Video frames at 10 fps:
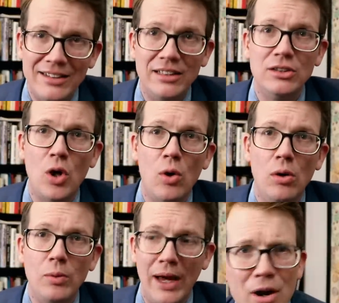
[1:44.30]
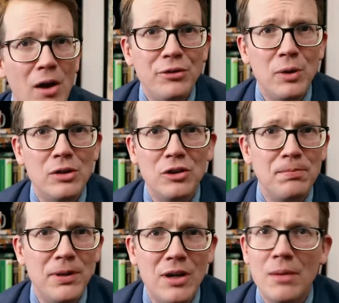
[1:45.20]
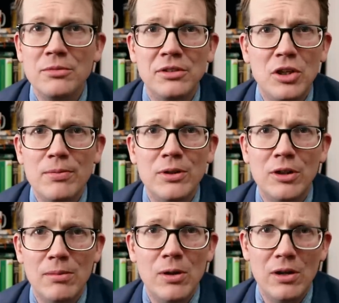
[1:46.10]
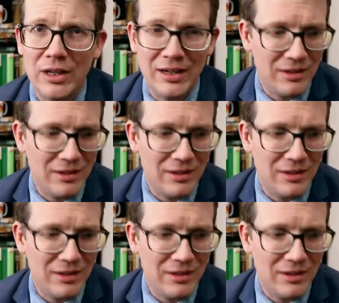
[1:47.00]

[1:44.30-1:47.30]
That didn't go away. But also, it just becomes human community.